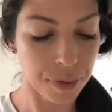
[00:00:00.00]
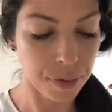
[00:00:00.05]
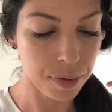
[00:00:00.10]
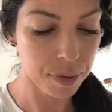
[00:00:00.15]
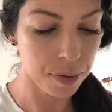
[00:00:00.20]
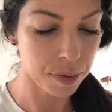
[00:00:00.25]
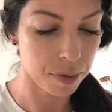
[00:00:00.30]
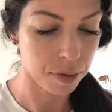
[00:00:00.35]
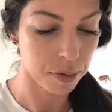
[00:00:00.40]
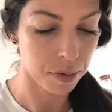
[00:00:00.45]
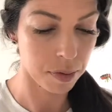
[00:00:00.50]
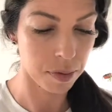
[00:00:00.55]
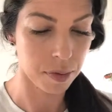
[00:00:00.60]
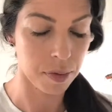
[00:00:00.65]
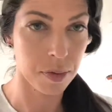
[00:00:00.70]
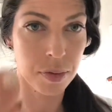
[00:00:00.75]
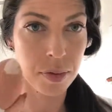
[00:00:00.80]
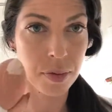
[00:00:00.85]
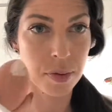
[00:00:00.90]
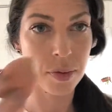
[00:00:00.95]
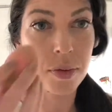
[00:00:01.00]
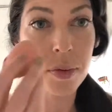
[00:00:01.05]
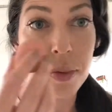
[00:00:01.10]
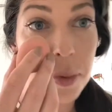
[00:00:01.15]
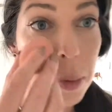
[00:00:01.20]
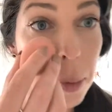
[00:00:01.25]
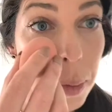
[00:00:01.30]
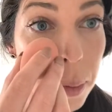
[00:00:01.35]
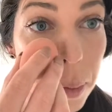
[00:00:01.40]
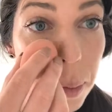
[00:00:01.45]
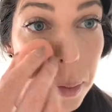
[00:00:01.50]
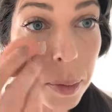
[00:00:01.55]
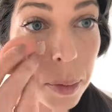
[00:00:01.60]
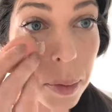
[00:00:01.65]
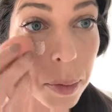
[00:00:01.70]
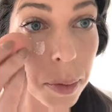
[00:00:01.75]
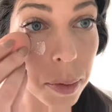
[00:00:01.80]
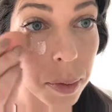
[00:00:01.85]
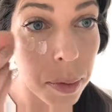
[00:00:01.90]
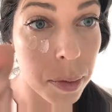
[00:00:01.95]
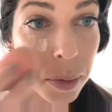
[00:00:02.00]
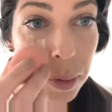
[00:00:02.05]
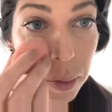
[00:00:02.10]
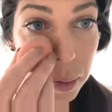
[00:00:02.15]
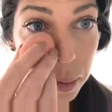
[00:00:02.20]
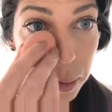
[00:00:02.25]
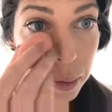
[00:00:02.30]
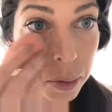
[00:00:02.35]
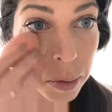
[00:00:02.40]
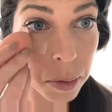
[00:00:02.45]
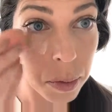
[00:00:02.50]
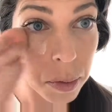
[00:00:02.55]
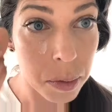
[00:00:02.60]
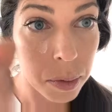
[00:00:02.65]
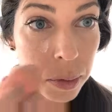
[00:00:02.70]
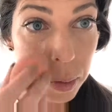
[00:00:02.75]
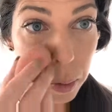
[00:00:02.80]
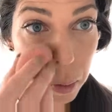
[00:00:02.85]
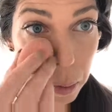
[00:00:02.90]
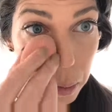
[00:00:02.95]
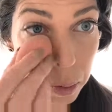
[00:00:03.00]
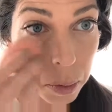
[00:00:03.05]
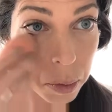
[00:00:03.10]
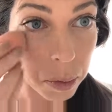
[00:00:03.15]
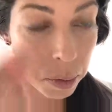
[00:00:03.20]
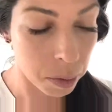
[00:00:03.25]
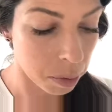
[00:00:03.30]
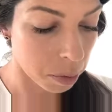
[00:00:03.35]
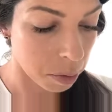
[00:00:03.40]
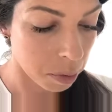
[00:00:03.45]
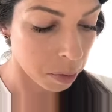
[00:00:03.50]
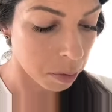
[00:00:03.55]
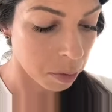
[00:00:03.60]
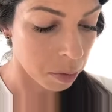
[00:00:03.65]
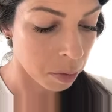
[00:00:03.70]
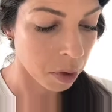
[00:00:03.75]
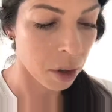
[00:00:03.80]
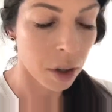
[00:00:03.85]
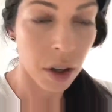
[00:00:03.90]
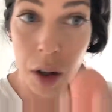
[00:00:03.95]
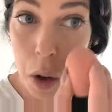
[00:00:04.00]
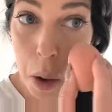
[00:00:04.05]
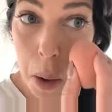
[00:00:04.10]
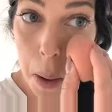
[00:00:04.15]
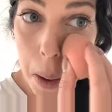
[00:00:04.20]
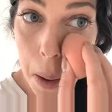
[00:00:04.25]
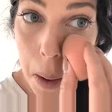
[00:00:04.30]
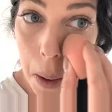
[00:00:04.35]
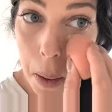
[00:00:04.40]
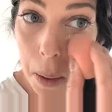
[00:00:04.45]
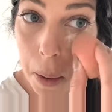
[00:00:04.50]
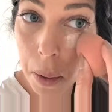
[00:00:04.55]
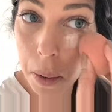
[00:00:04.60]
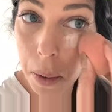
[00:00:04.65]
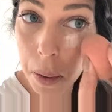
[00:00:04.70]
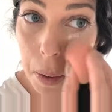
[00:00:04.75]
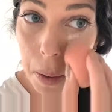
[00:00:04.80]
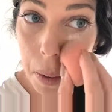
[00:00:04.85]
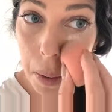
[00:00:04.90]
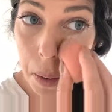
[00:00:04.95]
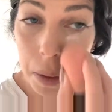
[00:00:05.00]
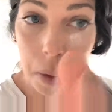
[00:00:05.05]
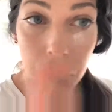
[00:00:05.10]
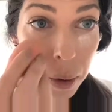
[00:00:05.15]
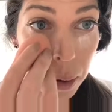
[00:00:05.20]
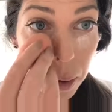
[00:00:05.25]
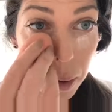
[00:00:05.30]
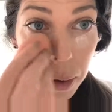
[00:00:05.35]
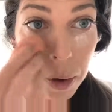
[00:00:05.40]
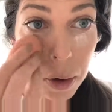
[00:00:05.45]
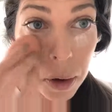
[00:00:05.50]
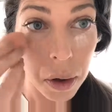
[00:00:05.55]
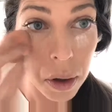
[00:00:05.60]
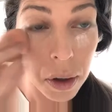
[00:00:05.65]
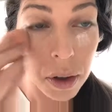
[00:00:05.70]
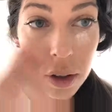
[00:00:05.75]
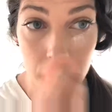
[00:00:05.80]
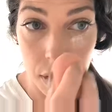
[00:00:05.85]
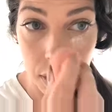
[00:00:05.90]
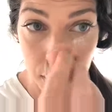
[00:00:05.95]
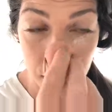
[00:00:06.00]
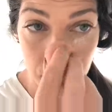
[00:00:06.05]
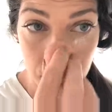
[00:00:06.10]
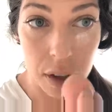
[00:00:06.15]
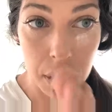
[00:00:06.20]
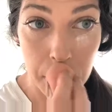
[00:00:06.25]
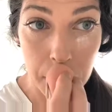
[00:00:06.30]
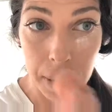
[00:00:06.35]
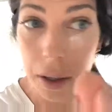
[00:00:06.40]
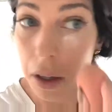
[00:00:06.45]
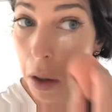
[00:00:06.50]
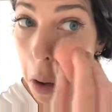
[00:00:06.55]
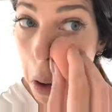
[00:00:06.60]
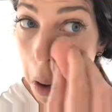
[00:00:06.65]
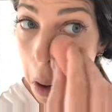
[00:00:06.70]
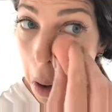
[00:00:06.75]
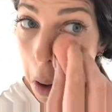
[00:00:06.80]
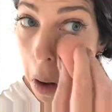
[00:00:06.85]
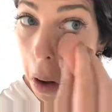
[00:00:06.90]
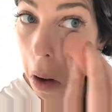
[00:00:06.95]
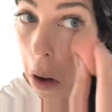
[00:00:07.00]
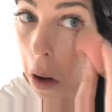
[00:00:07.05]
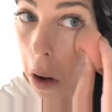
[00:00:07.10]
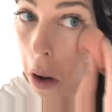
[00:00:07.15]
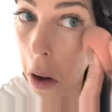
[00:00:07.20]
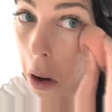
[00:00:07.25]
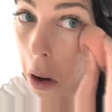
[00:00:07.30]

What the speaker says: setting powder. You guys have probably seen me use this as a dry shampoo, but I just use a little bit under the eyes just to kind of